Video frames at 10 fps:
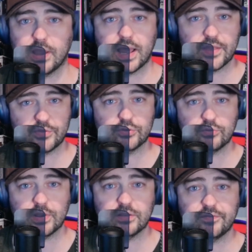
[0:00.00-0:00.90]
at Third
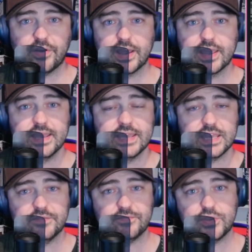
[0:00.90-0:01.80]
Relify
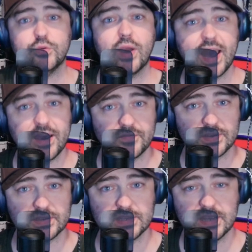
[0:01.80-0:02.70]
if you
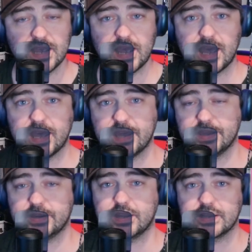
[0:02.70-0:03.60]
haven't.
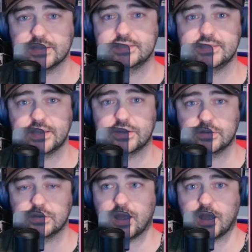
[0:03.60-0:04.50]
And
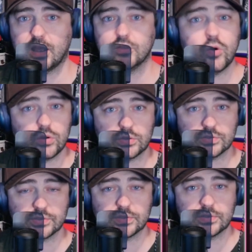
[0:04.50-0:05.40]
consider
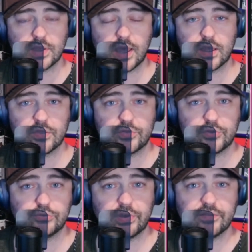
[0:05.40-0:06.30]
Locals,
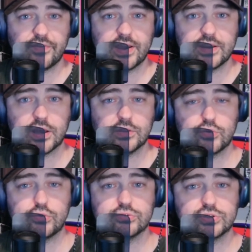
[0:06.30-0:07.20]

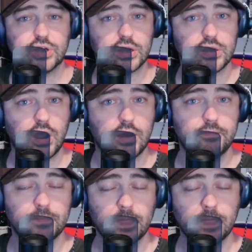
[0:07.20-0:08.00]
thirdrelify.locals.com.